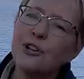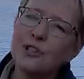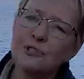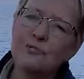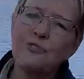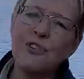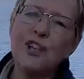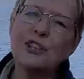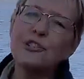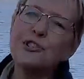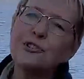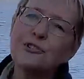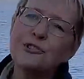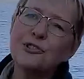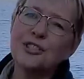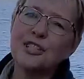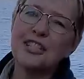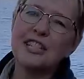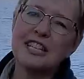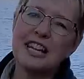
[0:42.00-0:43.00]

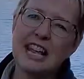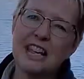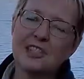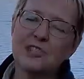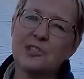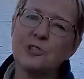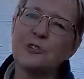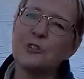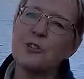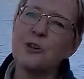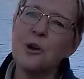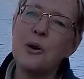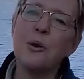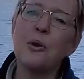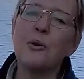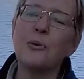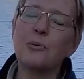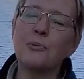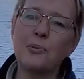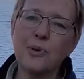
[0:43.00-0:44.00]
adventures in nature
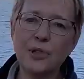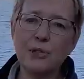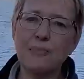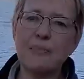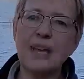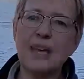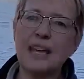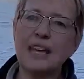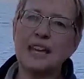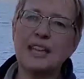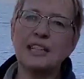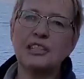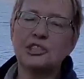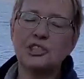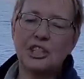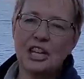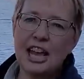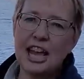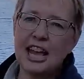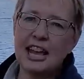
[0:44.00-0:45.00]
with me,
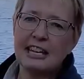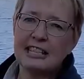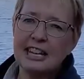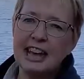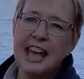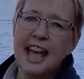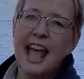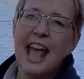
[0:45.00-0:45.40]
Jan.